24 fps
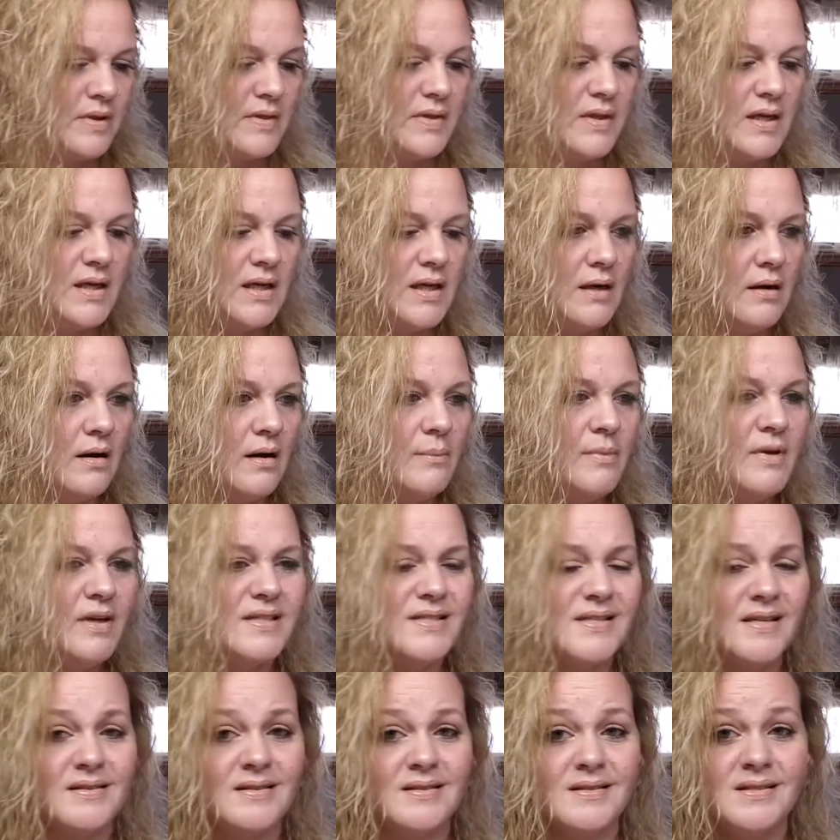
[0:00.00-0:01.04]
thing here. I'm gonna
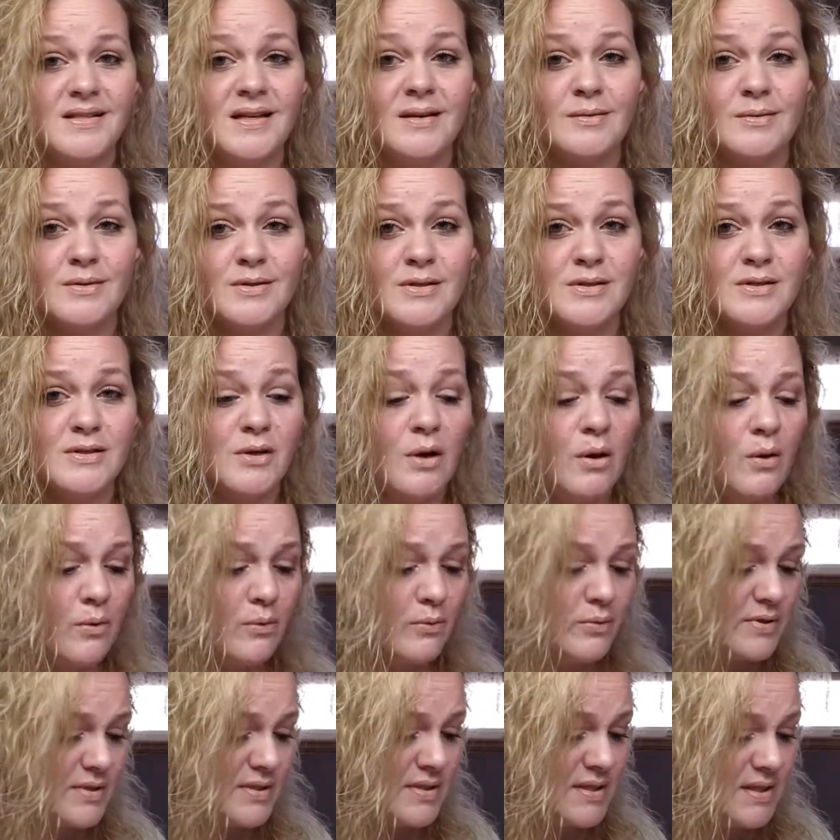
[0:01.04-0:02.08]
set this down. It's
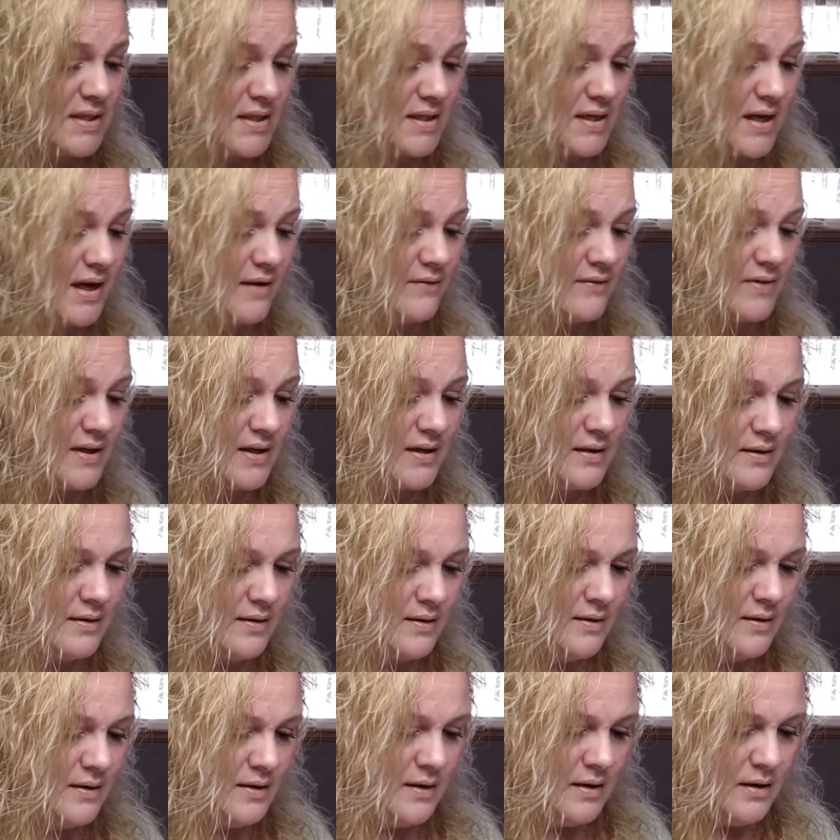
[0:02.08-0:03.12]
so stinking heavy.
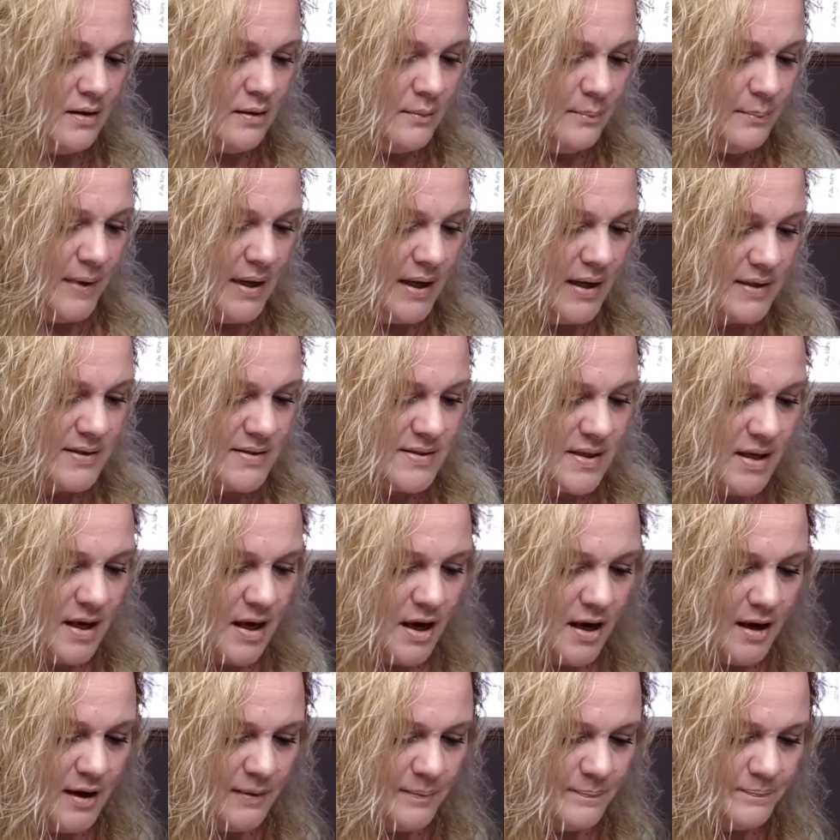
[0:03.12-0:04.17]
But
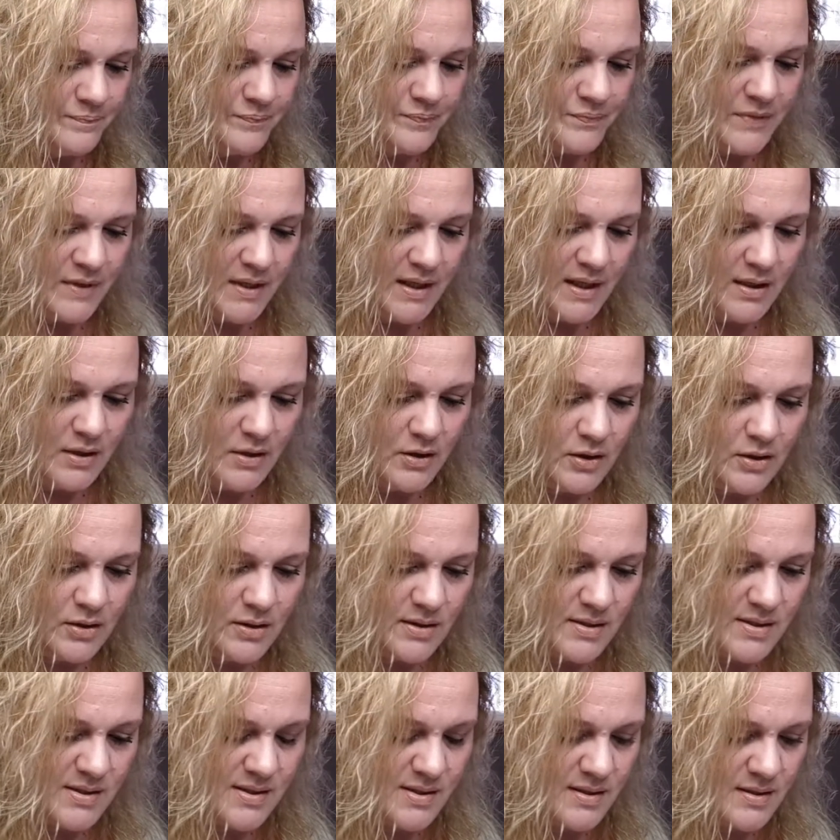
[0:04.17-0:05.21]
it
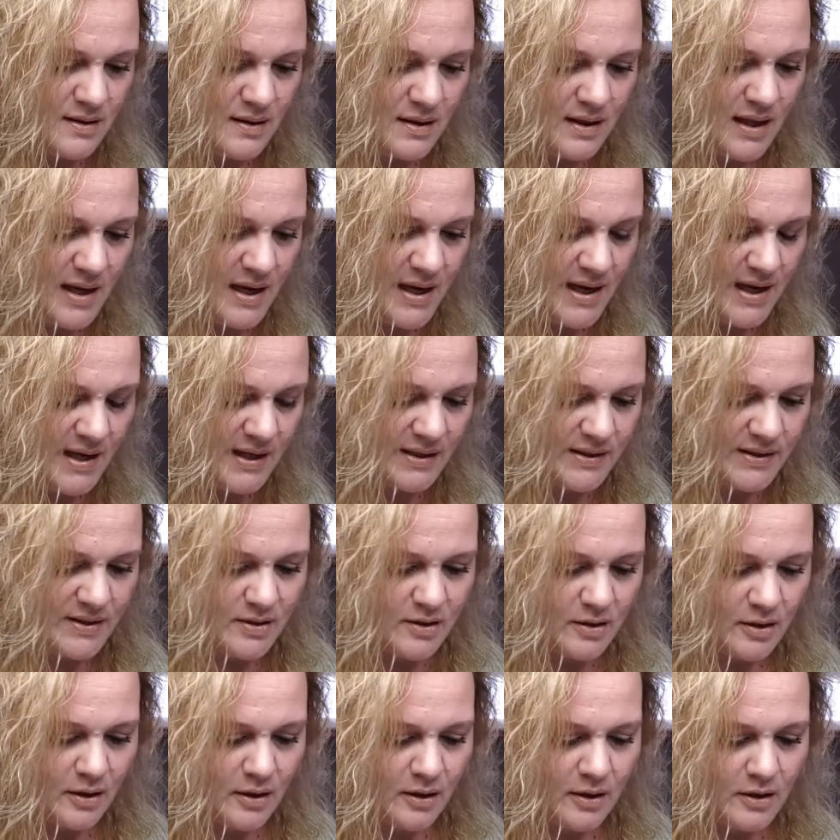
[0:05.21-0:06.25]
looks like
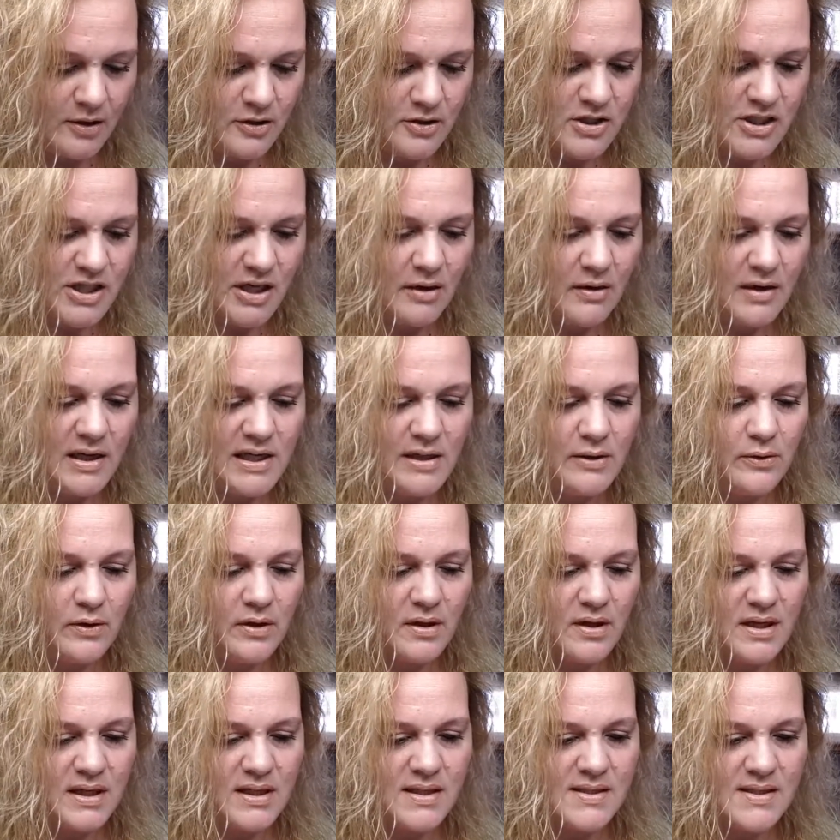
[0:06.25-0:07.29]
their charity
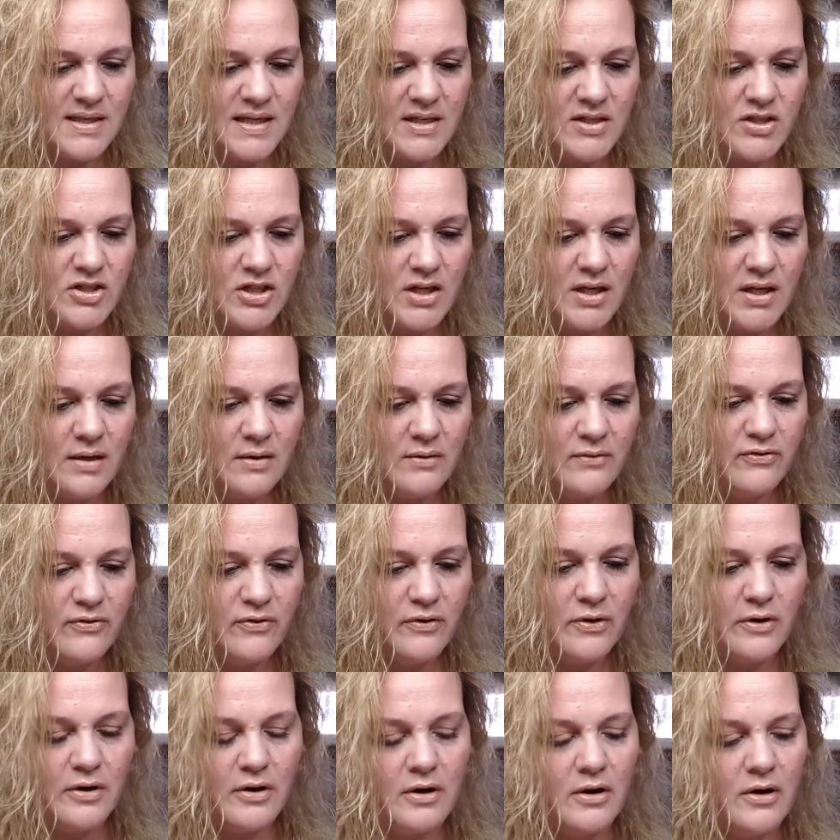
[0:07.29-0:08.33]
organization
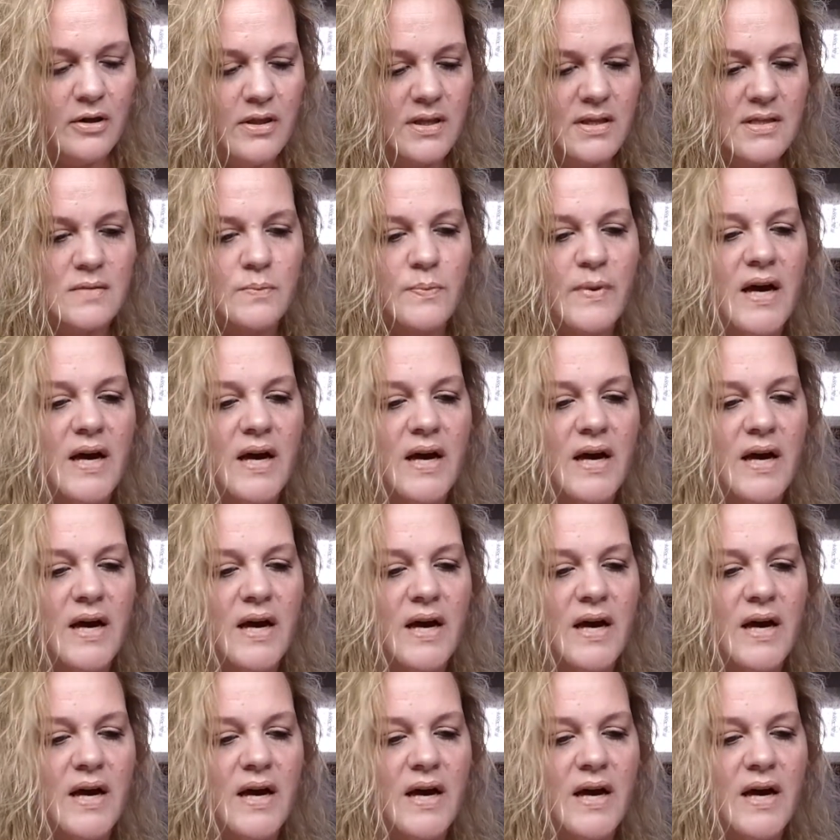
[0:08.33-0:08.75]
for this